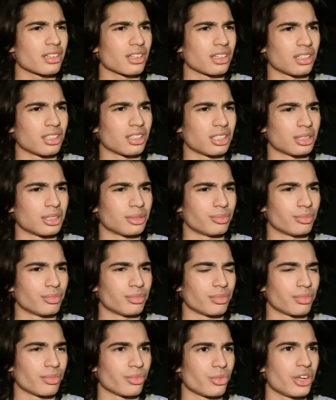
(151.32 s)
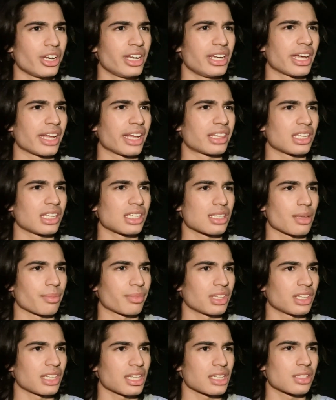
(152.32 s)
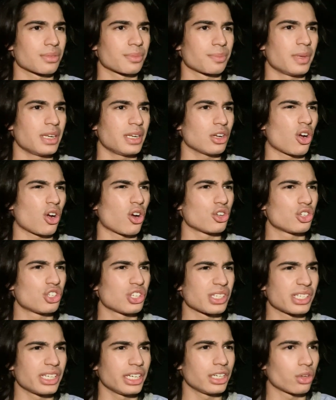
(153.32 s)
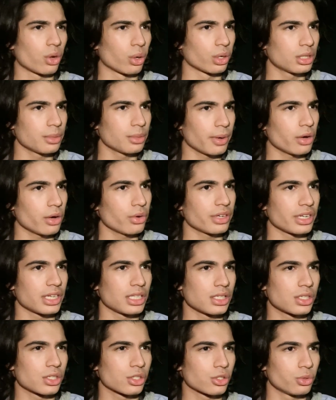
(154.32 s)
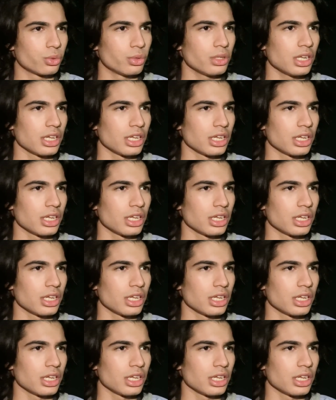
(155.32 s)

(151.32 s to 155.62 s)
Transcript: um, really, I think, something that's been consciously talked about in school,